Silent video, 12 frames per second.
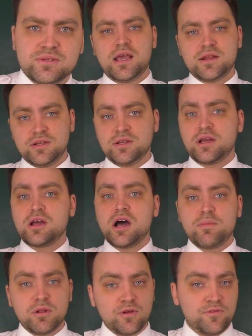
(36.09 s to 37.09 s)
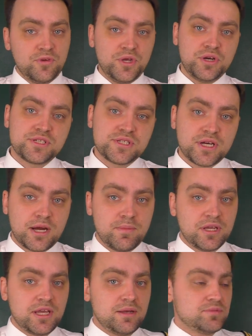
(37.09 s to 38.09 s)
And in a couple of years I
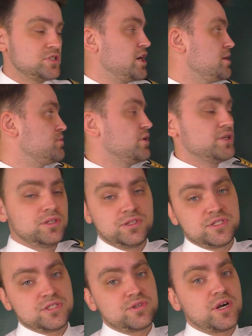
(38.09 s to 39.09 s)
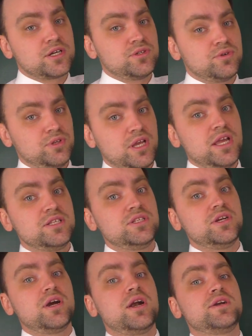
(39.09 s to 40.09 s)
became type rating instructor on
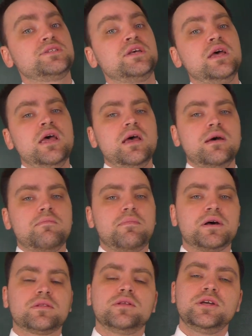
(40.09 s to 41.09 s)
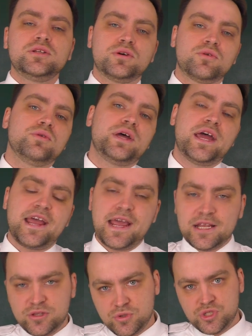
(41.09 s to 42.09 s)
ATRs, but later on I
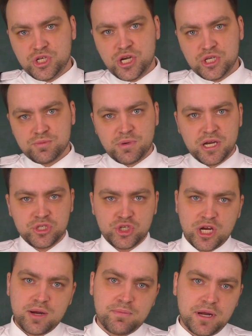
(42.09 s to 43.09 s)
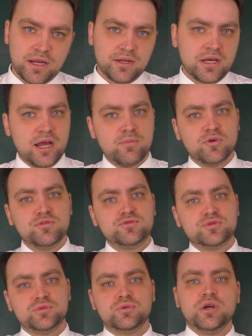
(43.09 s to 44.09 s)
had to change my job and I moved
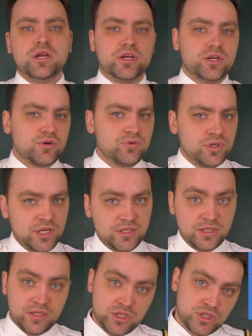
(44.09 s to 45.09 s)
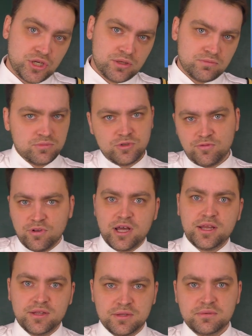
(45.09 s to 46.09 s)
to Garuda Indonesia to
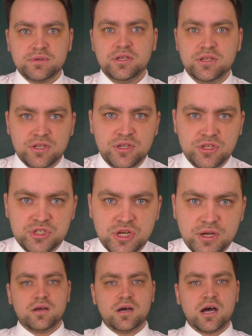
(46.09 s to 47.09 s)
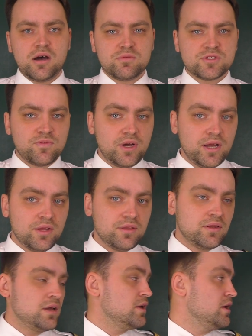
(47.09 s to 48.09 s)
fly in Indonesia. I was
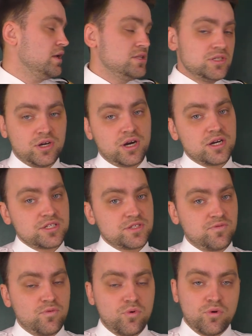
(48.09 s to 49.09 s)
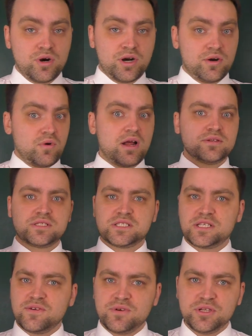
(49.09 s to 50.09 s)
flying ATRs for around
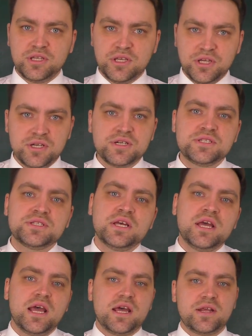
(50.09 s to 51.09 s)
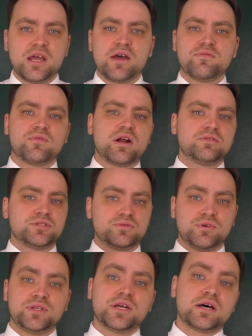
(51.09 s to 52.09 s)
7 years and I have around
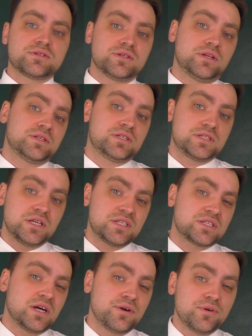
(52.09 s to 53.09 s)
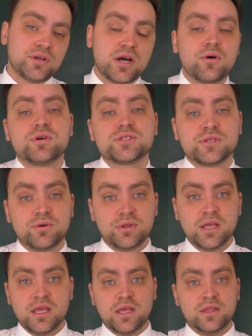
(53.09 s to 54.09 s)
3,600 hours
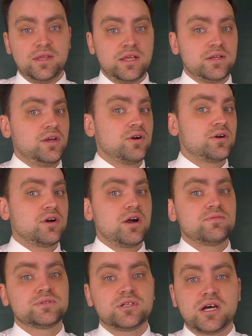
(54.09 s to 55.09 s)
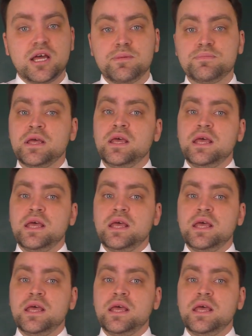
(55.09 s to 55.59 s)
on that aircraft type.